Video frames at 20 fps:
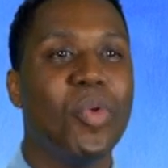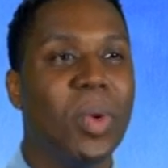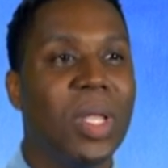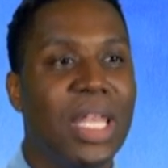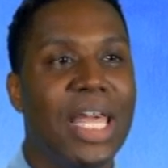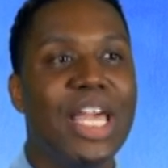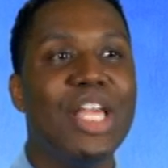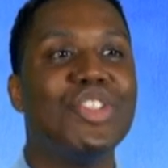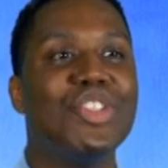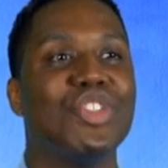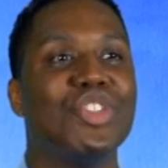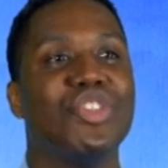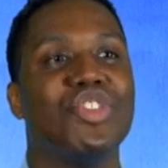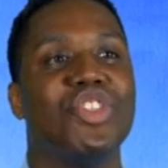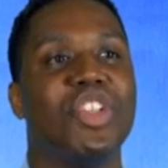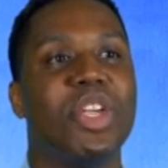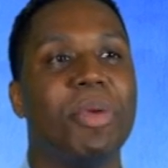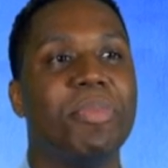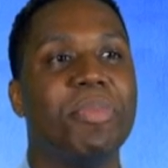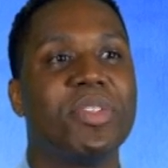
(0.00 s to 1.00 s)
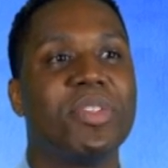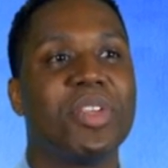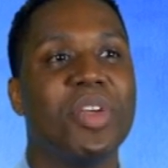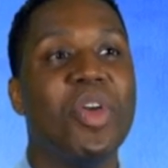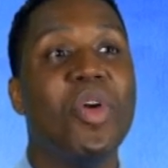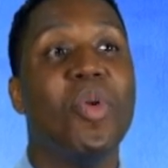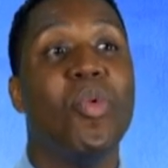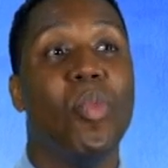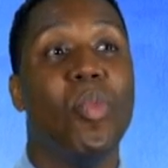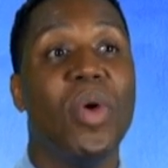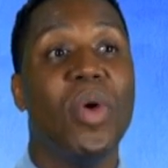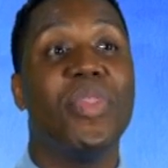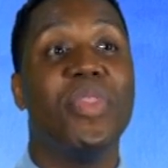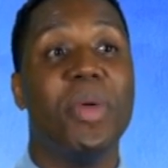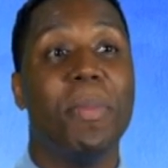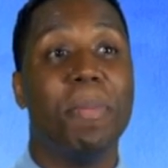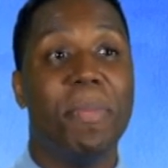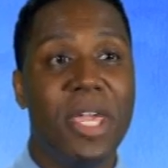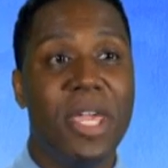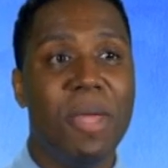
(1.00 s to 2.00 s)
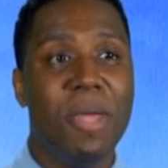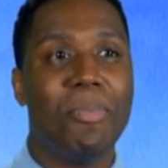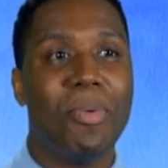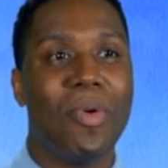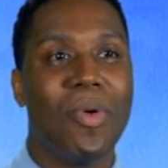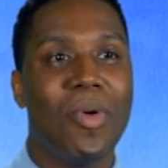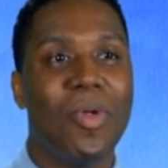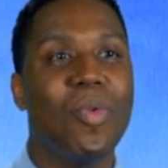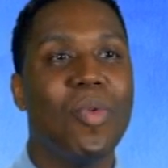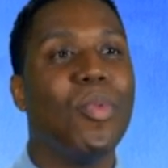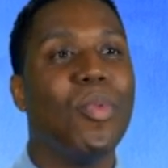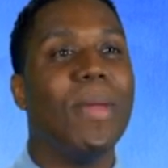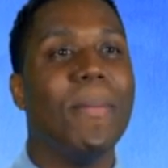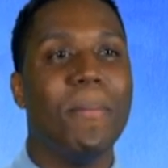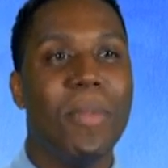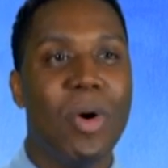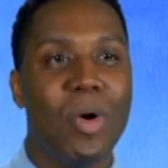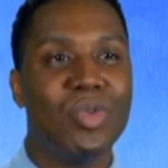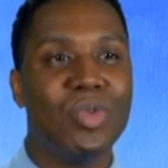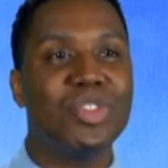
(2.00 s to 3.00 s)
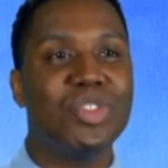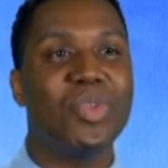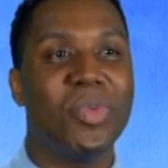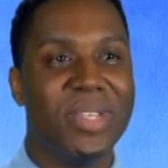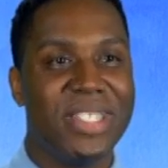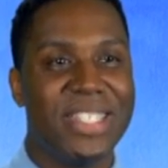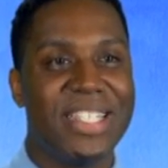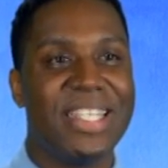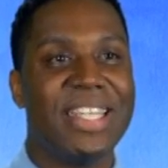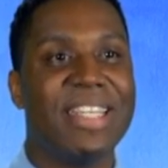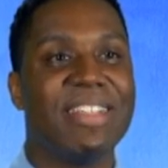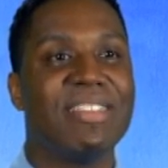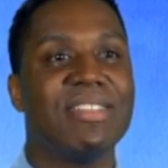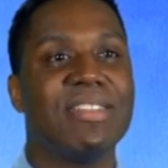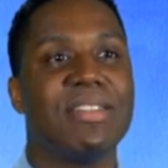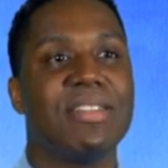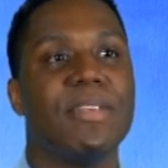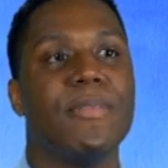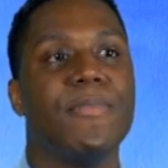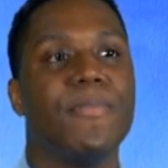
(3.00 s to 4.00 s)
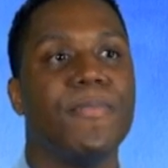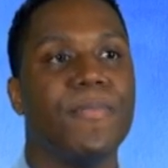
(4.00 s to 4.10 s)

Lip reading: relationships with the people we most resist.